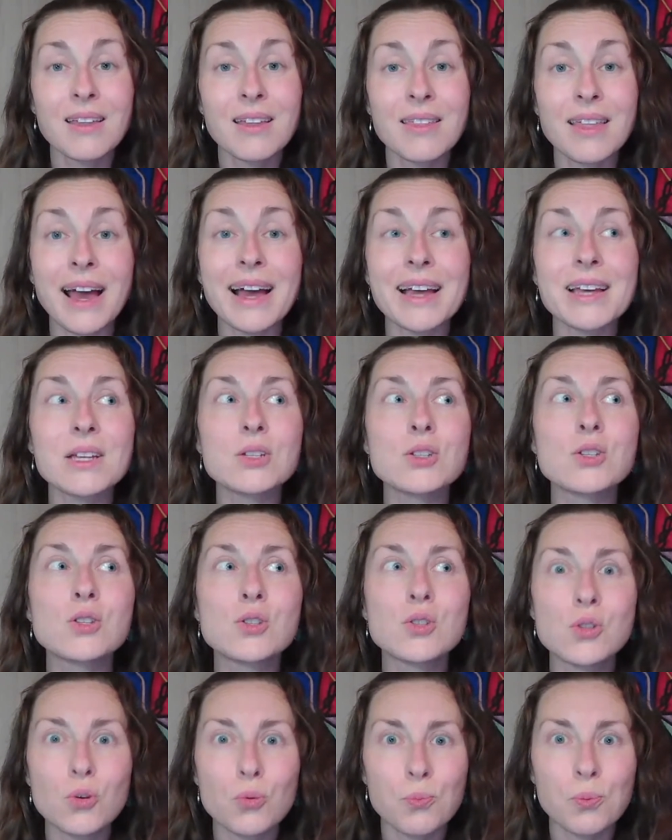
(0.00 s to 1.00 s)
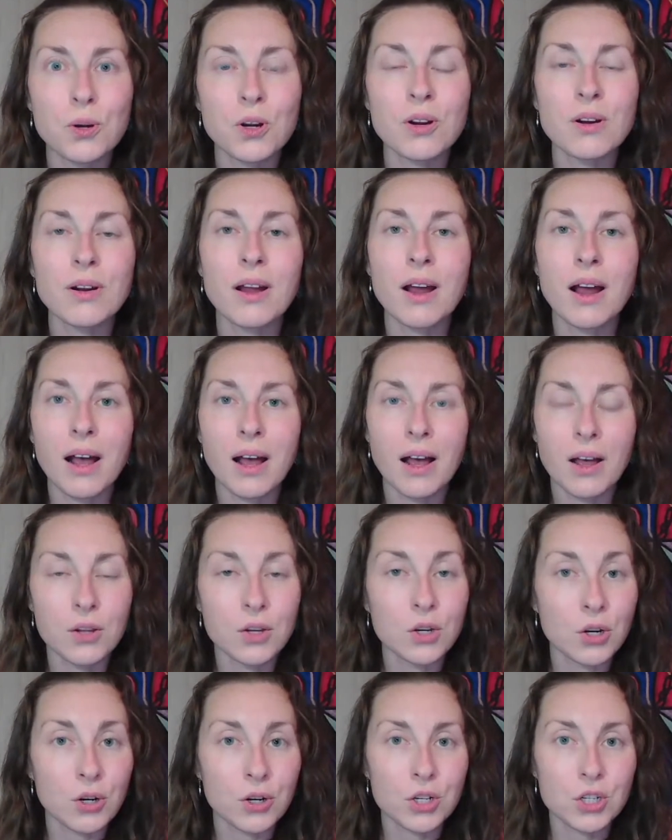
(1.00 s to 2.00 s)
that is super
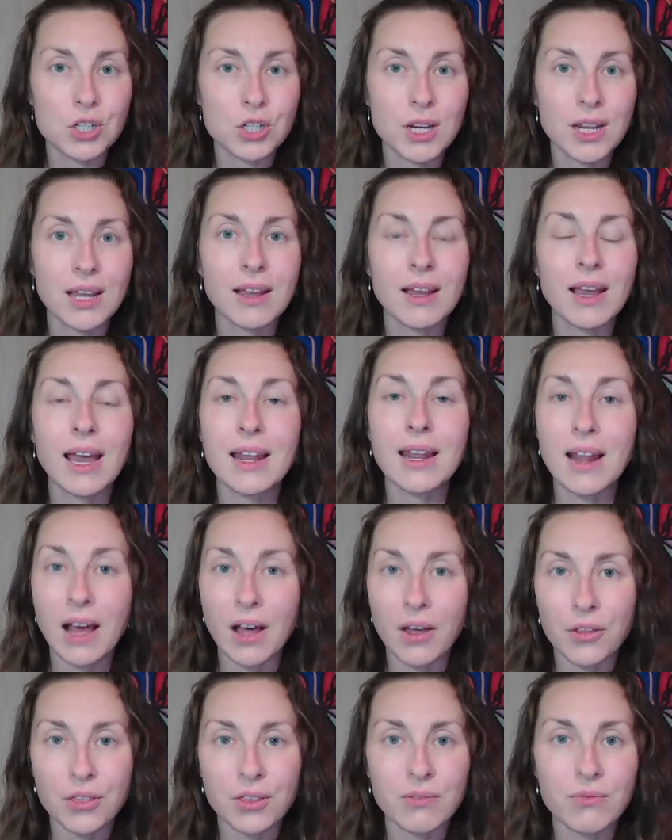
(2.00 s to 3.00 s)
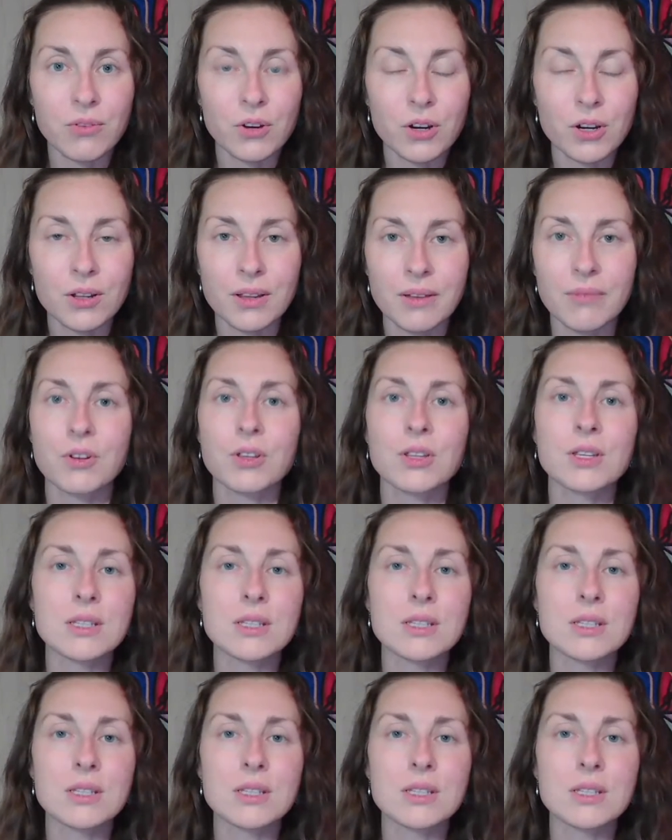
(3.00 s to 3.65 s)
nourishing and healthy for your liver.